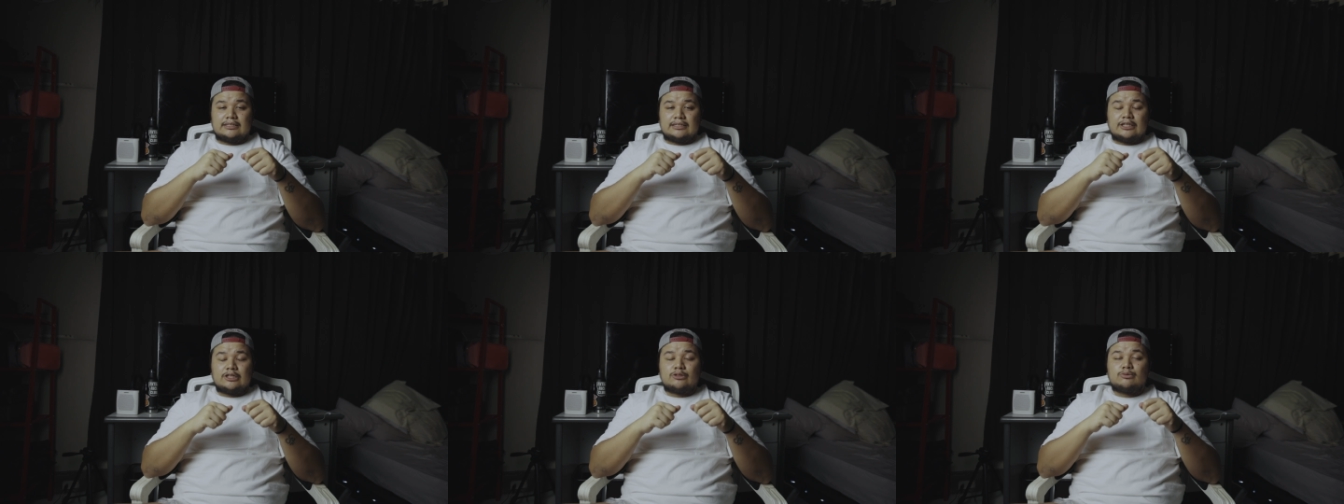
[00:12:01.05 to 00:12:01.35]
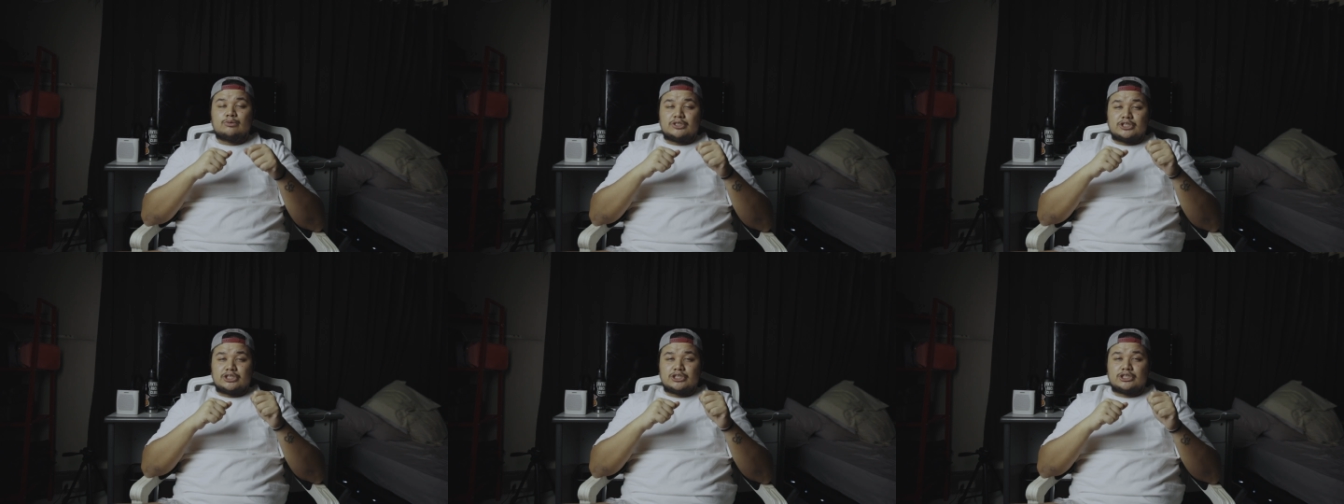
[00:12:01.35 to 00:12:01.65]

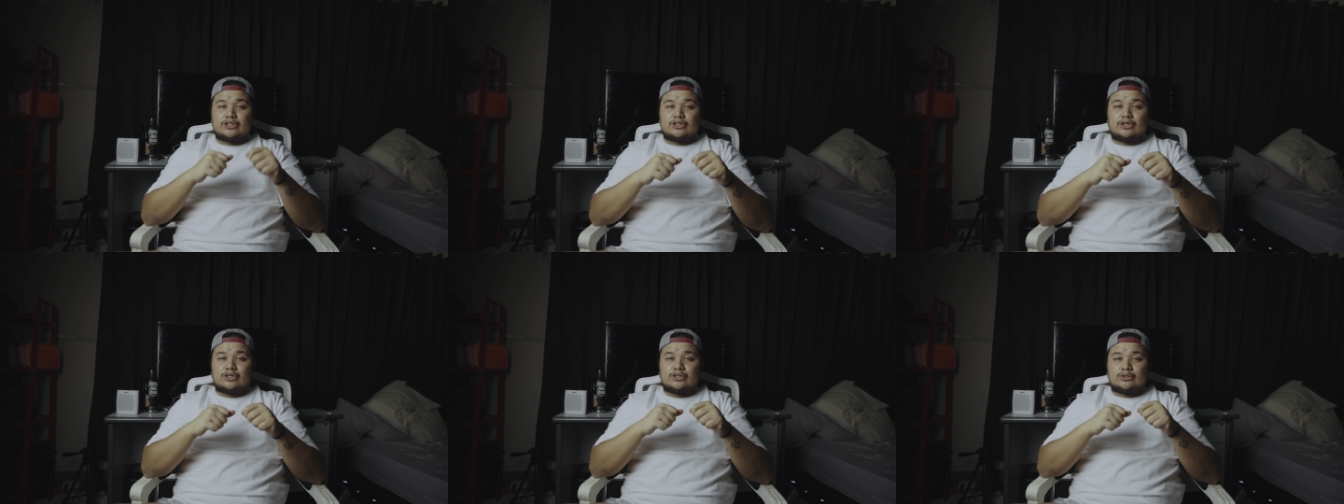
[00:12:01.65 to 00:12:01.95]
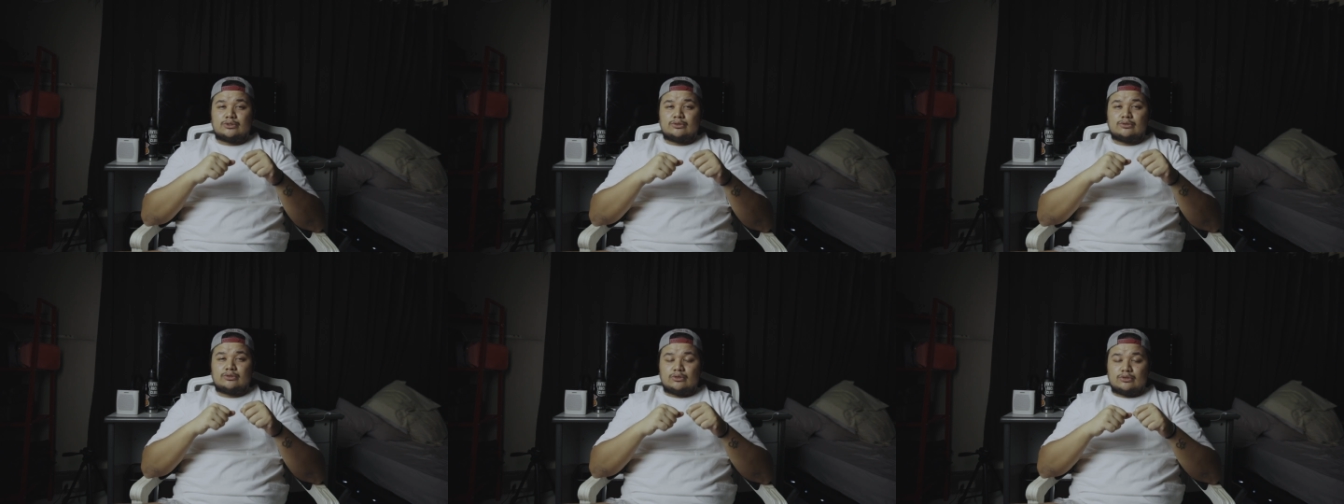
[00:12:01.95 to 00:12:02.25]
it will
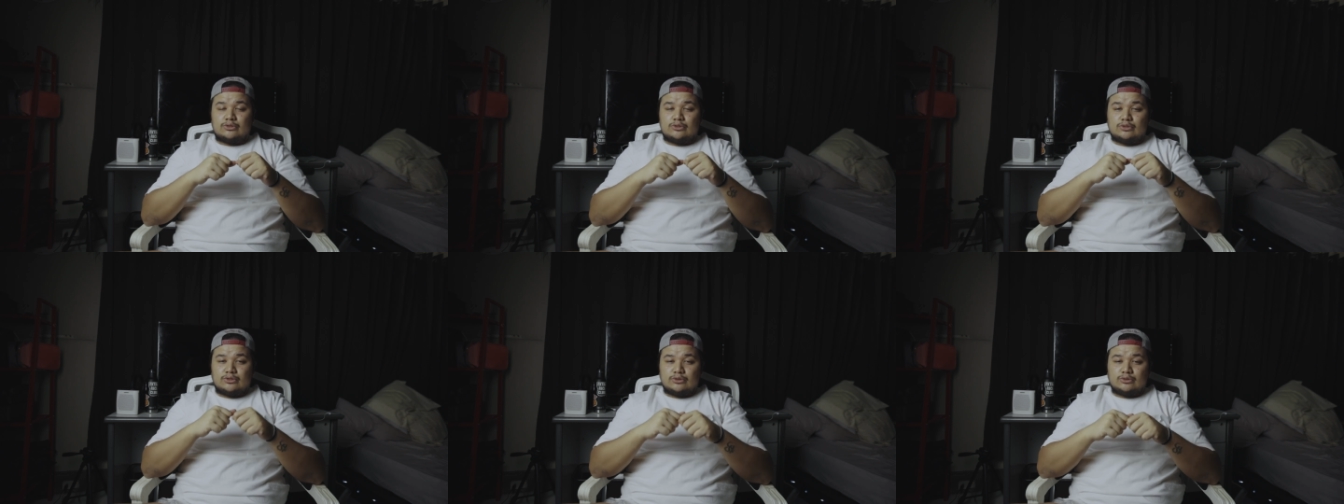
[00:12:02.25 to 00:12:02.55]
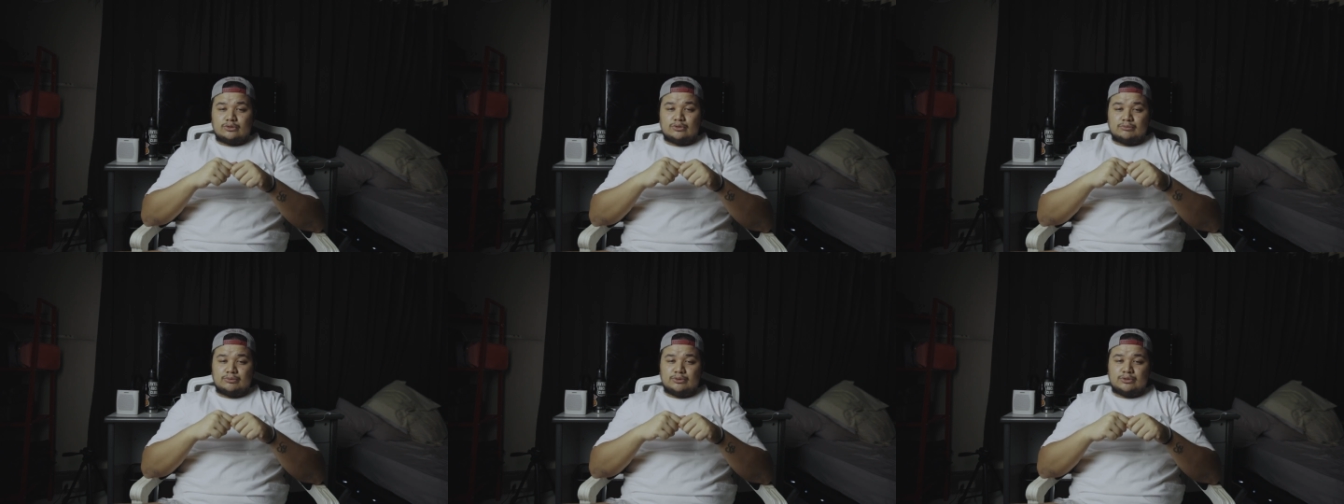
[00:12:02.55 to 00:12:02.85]
start to
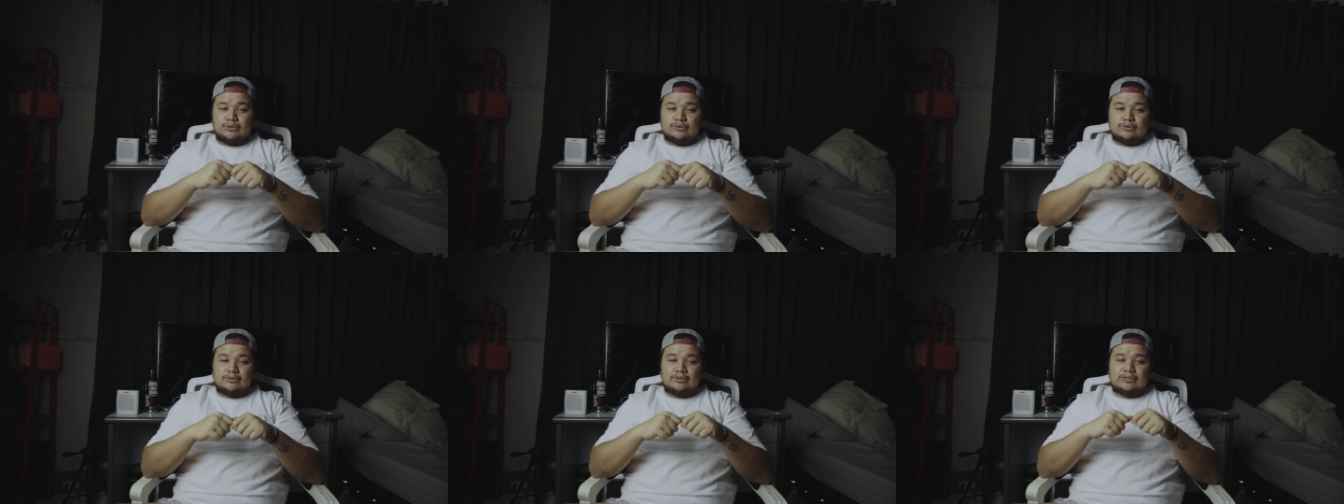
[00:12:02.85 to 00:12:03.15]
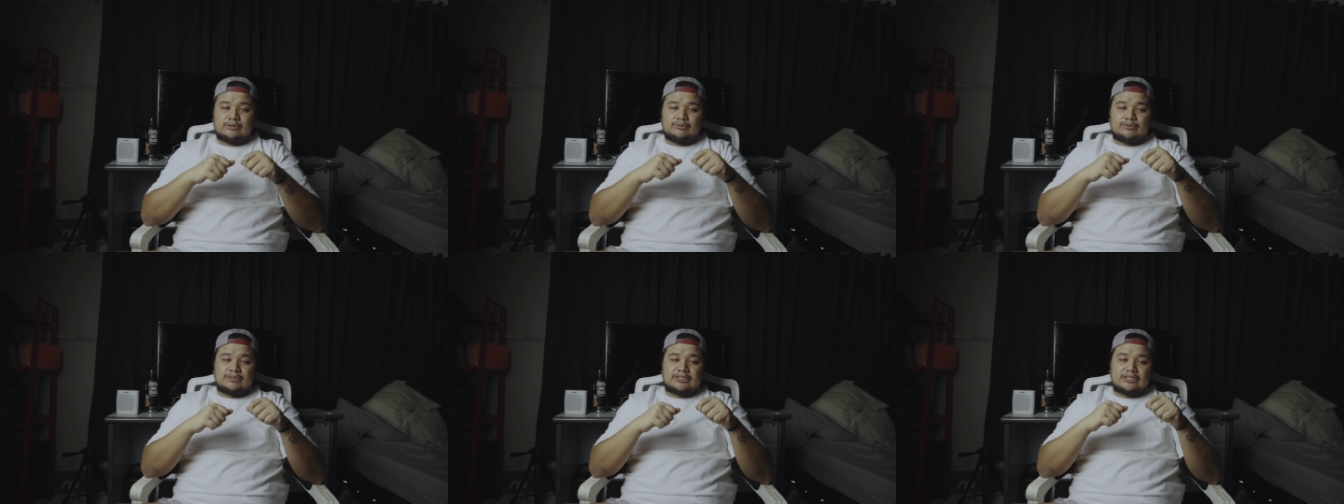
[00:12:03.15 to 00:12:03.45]
consume you,
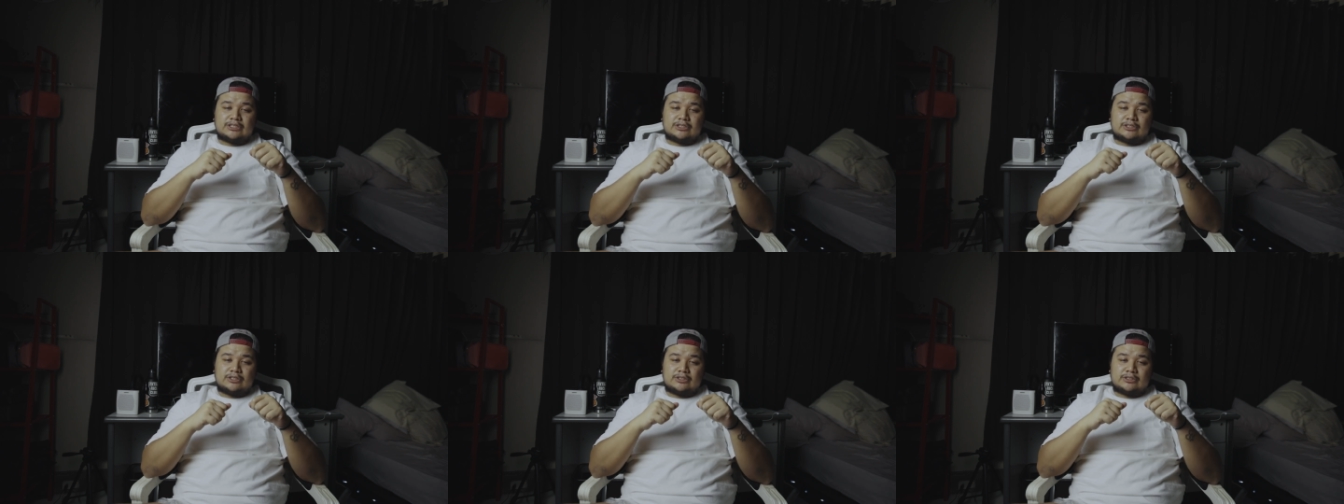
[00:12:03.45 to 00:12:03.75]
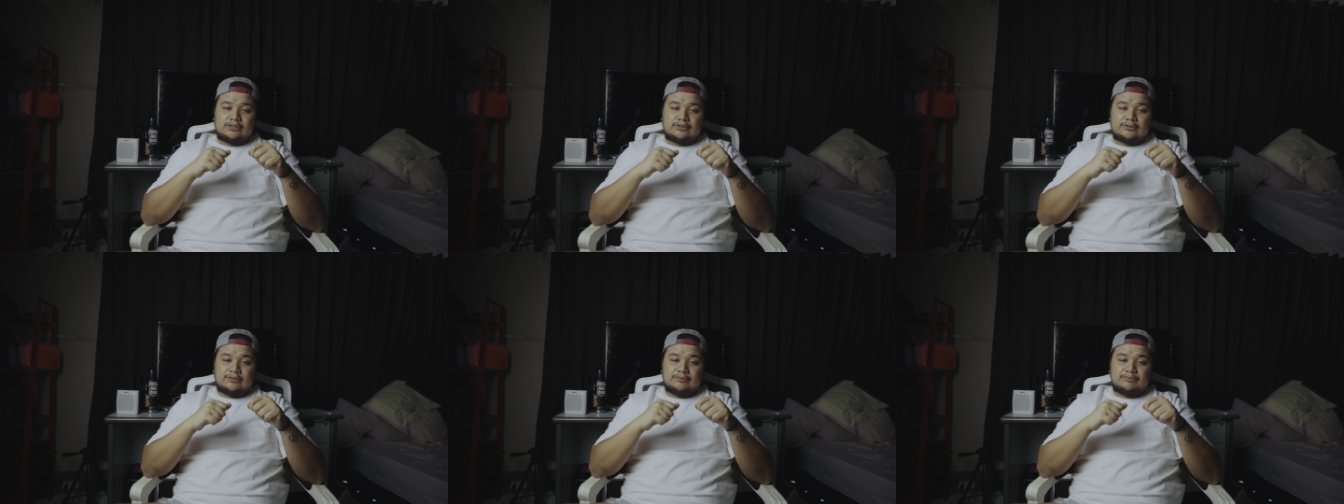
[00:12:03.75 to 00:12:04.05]
it will
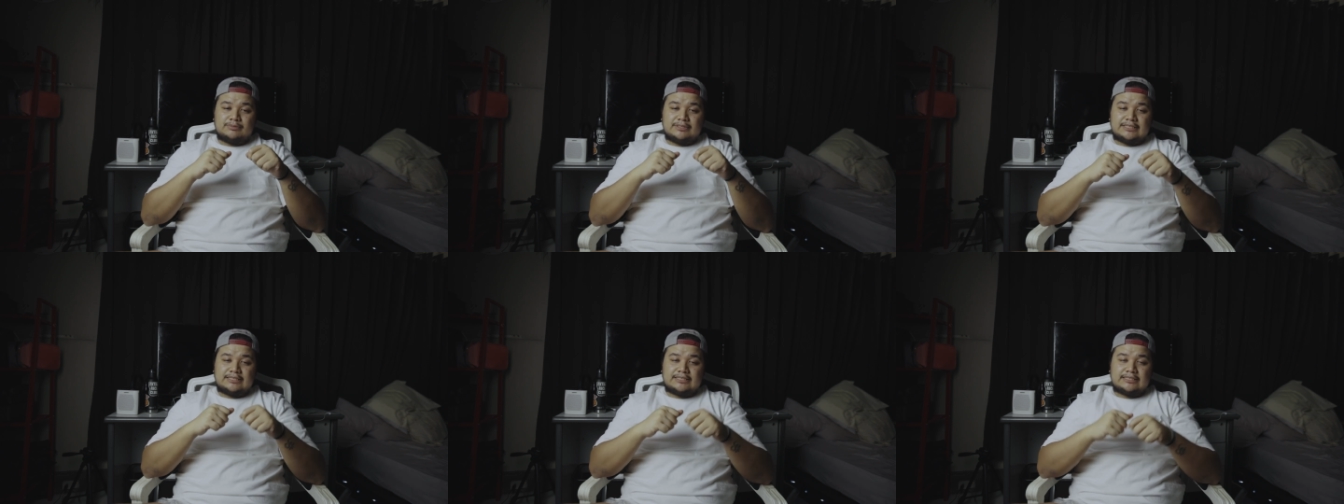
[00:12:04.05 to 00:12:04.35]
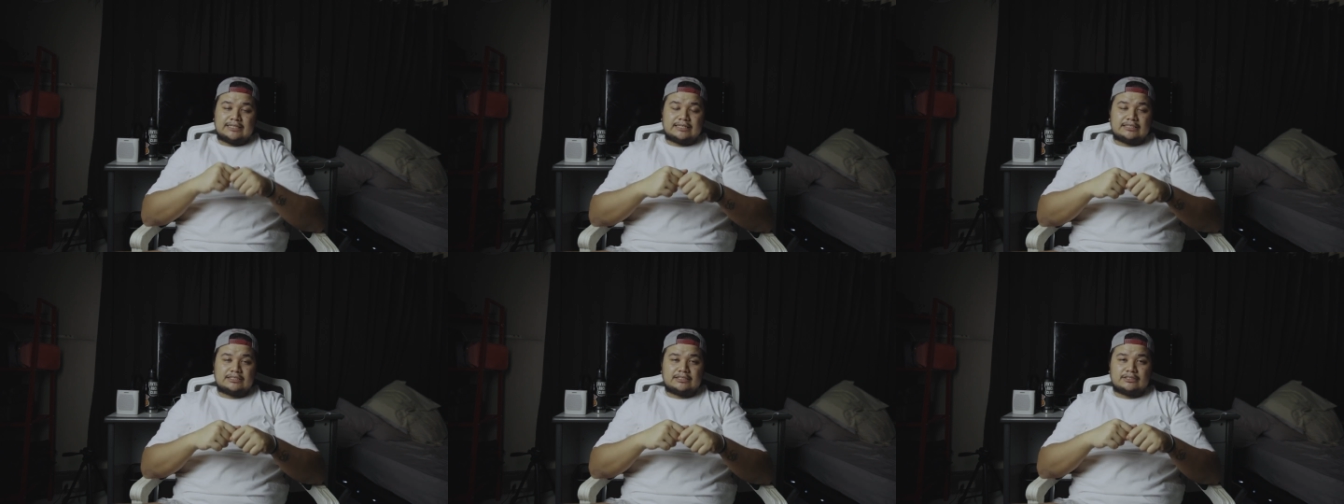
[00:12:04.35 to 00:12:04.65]
start to
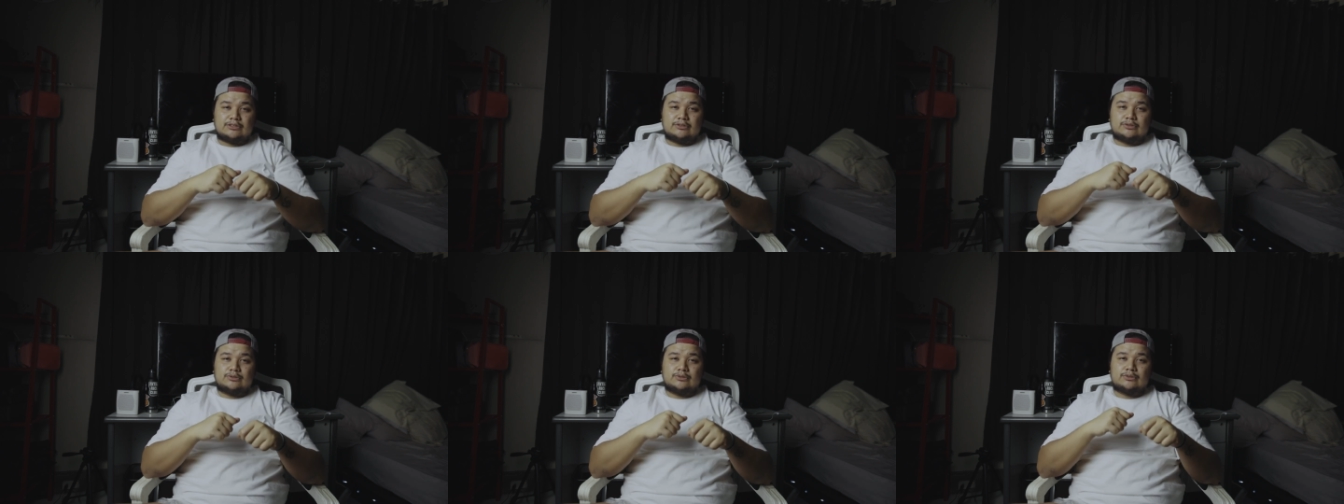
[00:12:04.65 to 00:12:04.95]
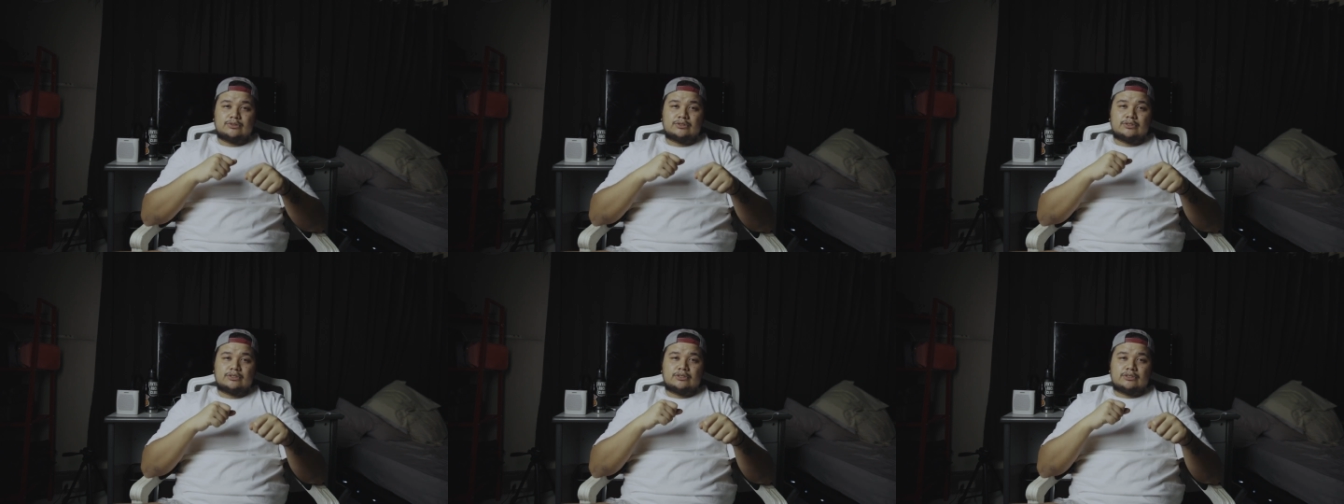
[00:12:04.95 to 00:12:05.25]
obsess you,